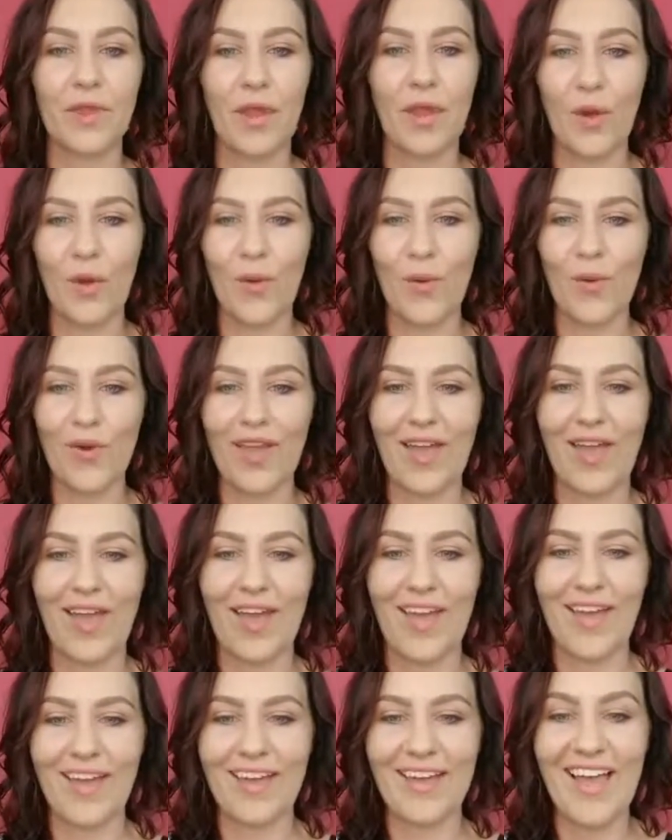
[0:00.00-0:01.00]

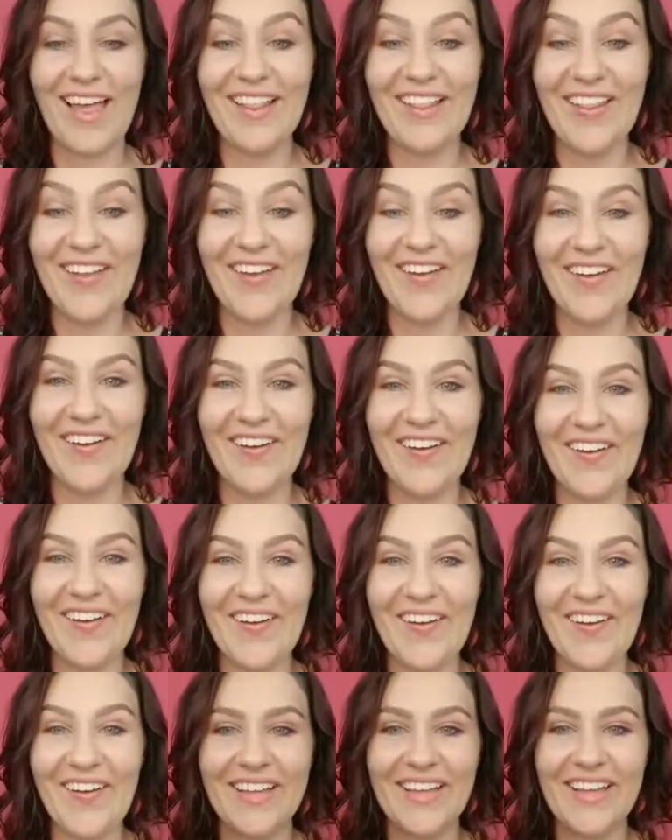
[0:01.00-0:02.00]
Okay,
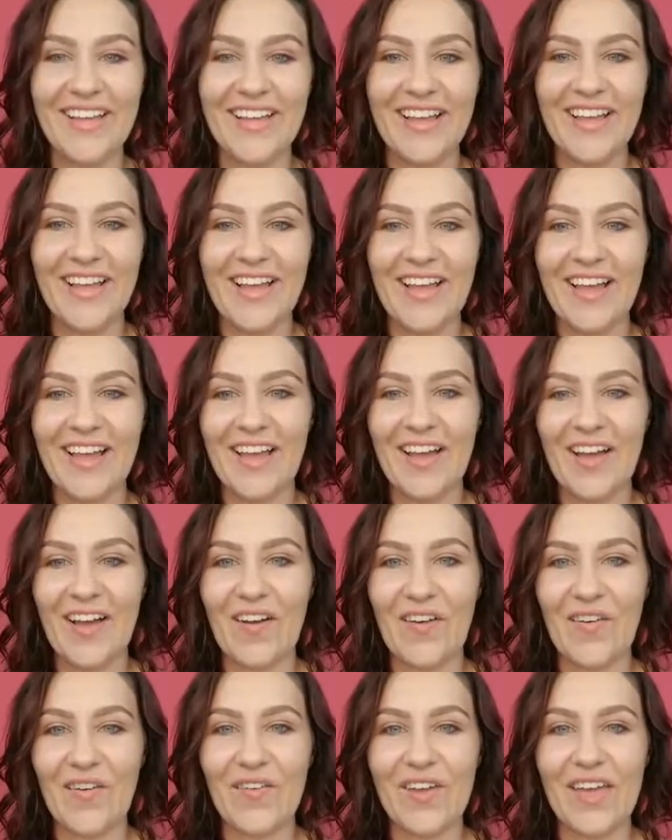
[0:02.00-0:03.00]
hello.
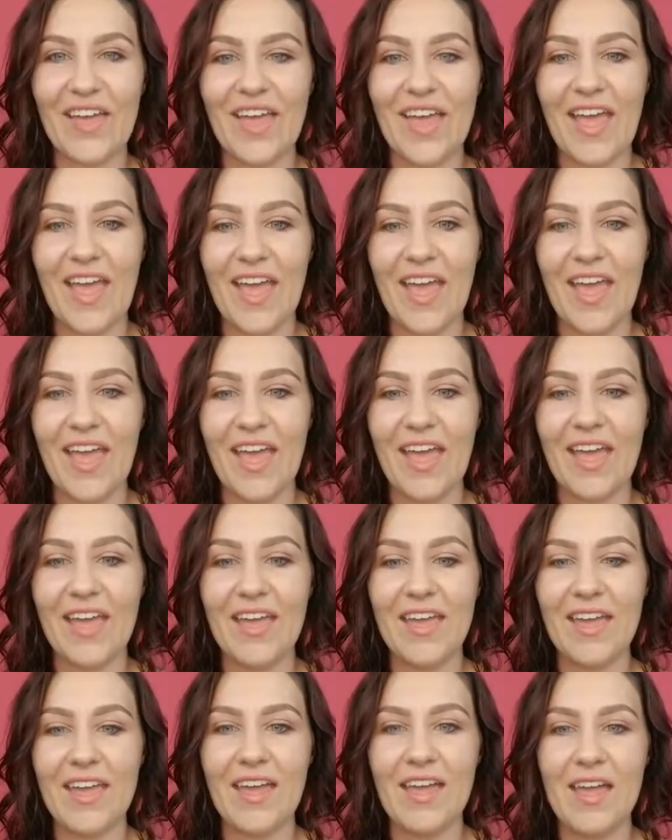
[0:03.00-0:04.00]

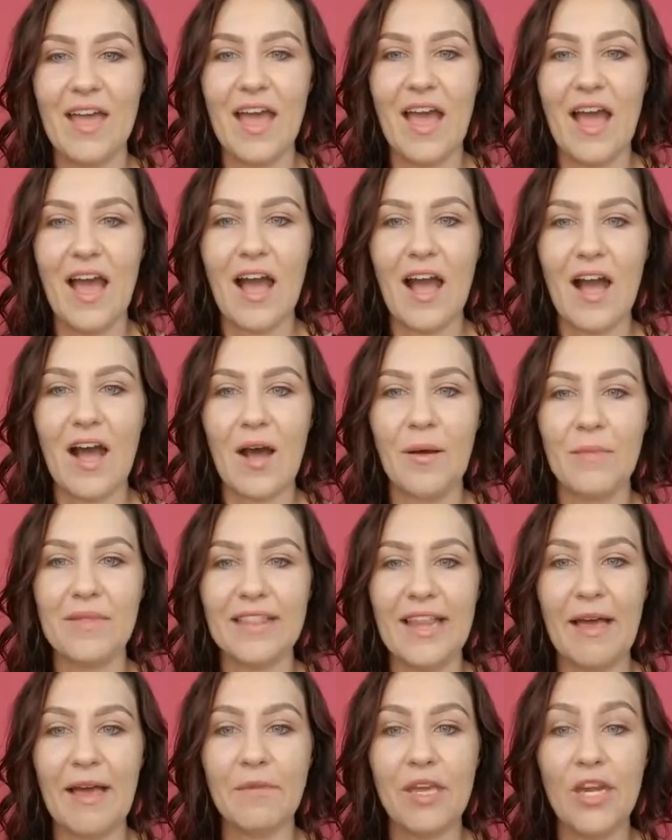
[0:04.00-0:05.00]
Okay.
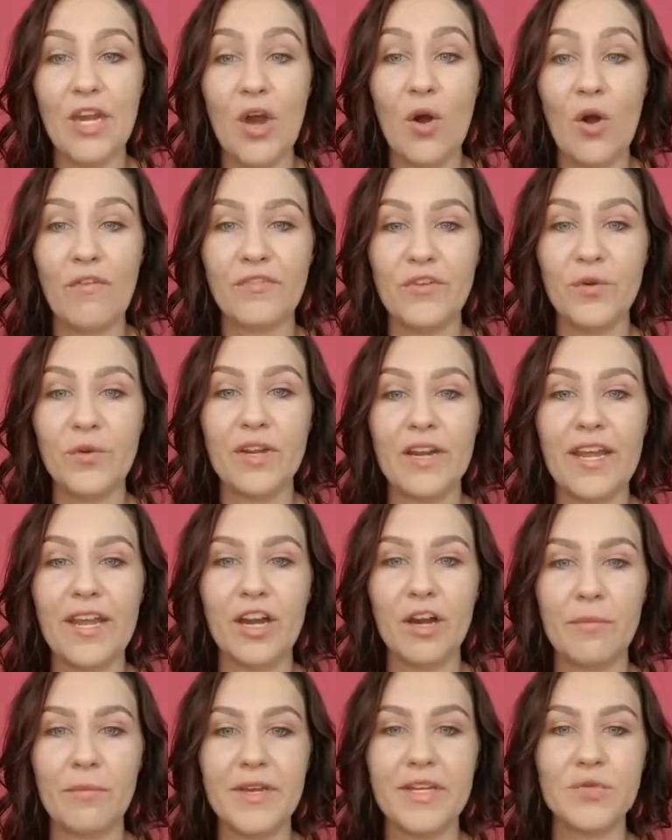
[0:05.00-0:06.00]
Let me know if you can
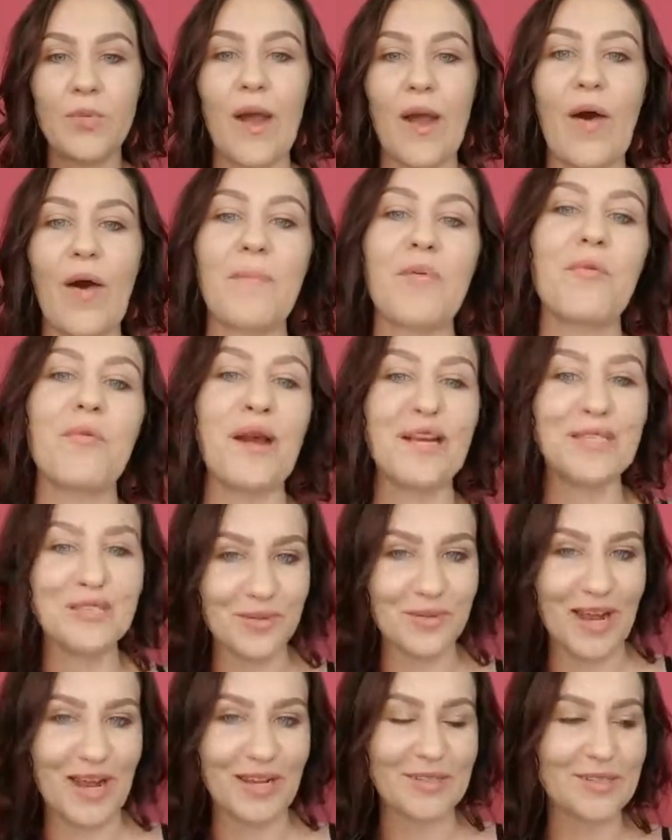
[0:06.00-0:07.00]
hear me as well. I put my
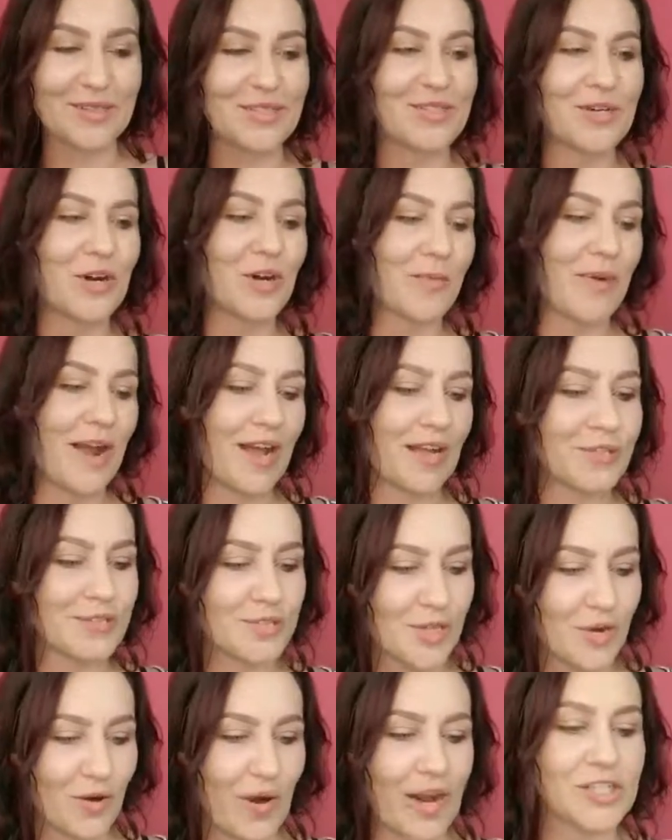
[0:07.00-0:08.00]
do not disturb on,
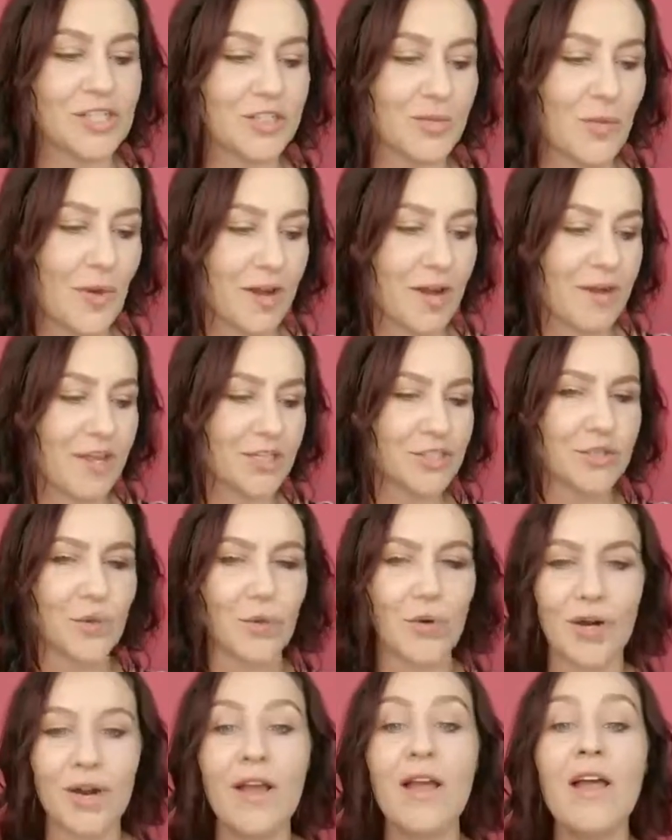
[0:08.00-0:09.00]
so I just want to make
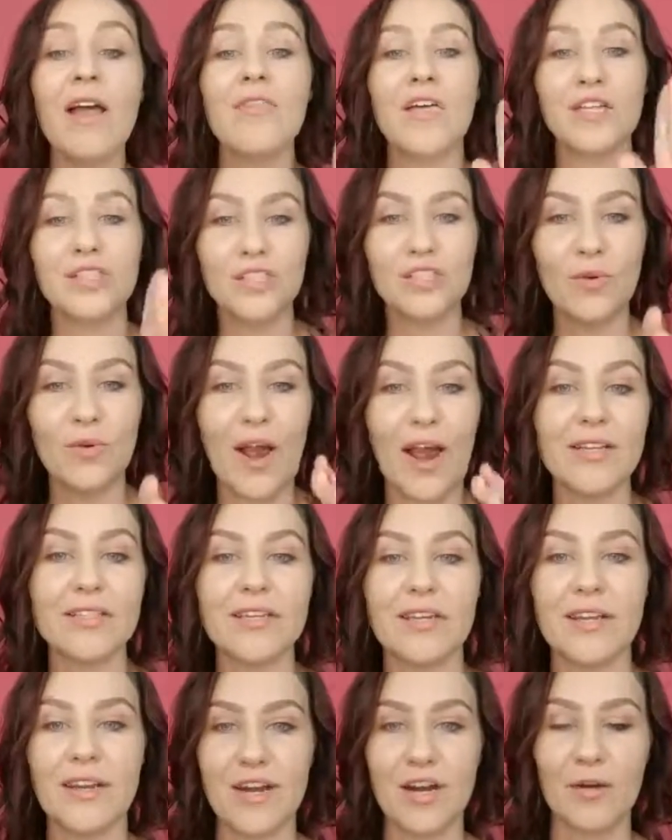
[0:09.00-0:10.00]
sure that you
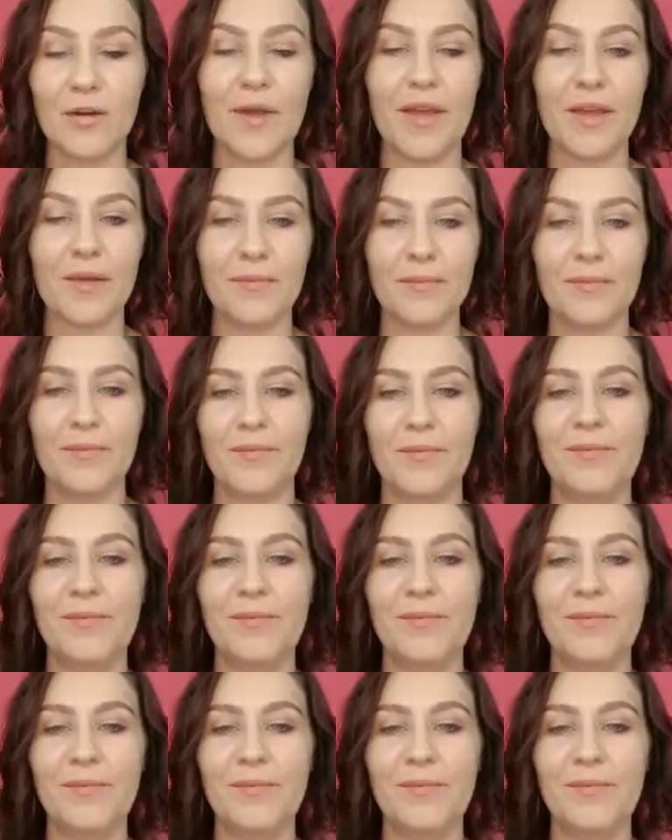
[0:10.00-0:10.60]
guys can hear me.